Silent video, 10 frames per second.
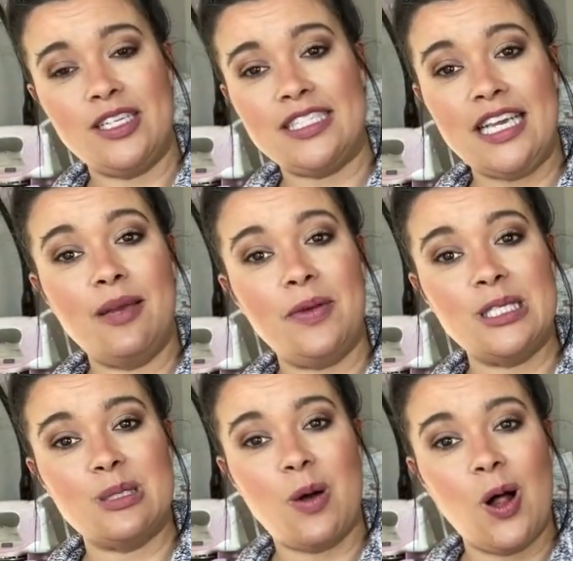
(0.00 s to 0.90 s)
see it be
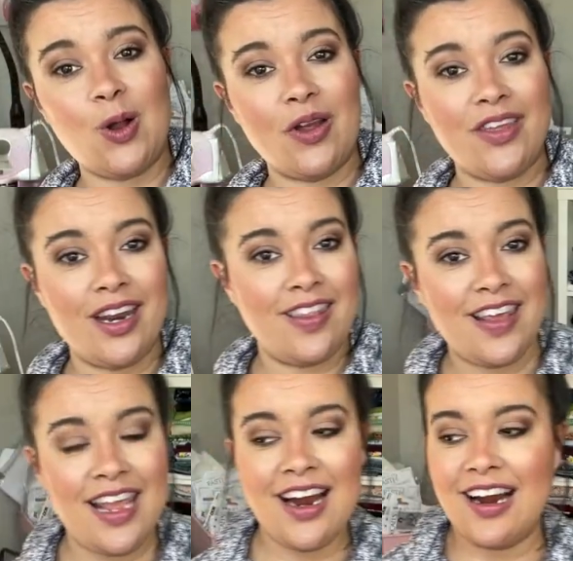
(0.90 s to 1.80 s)
smaller at the end of the
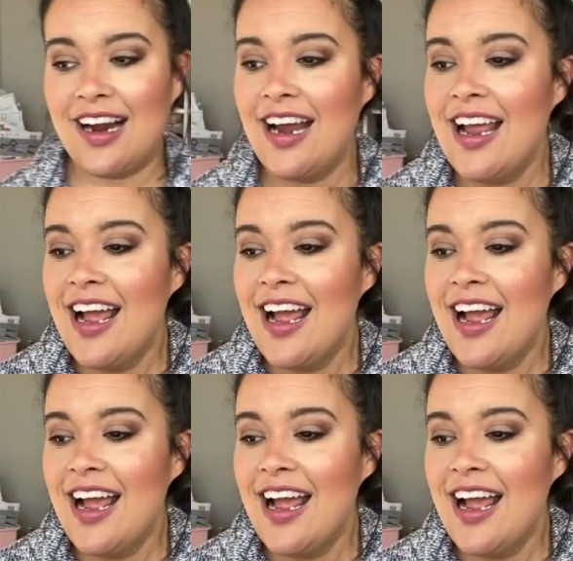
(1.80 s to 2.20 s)
year.